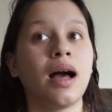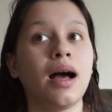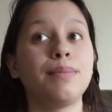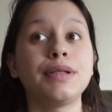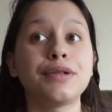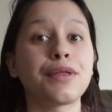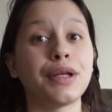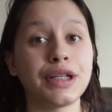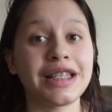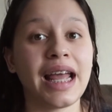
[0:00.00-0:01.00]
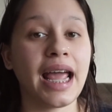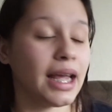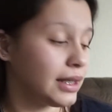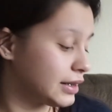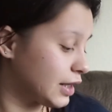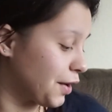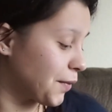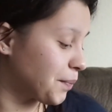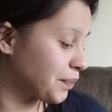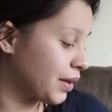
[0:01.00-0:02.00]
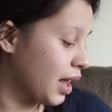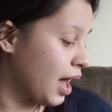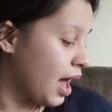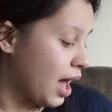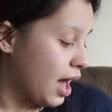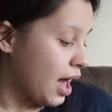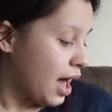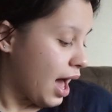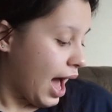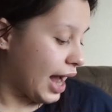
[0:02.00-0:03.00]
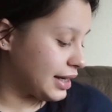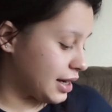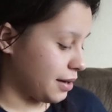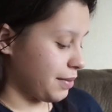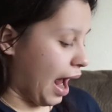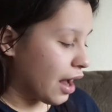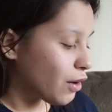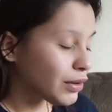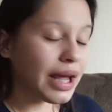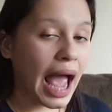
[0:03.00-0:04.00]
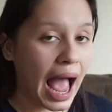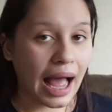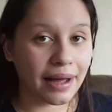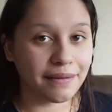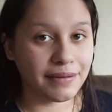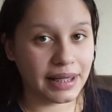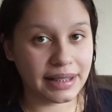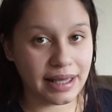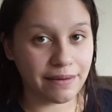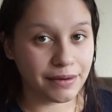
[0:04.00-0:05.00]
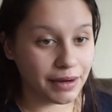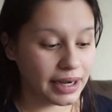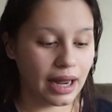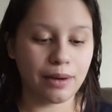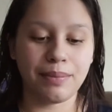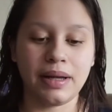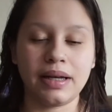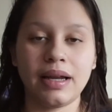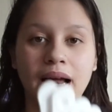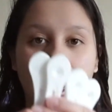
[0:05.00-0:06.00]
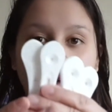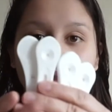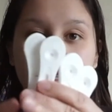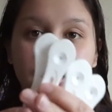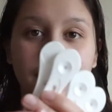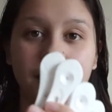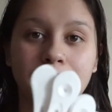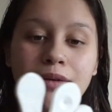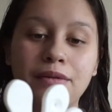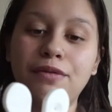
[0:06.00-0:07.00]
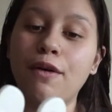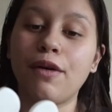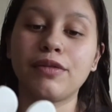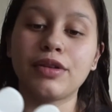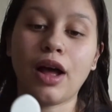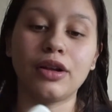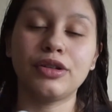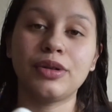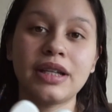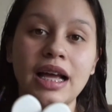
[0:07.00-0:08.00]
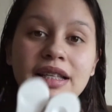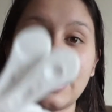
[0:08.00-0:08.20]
until Thursday. So I only have like 7 right now, but these are 4 of the dollar store tests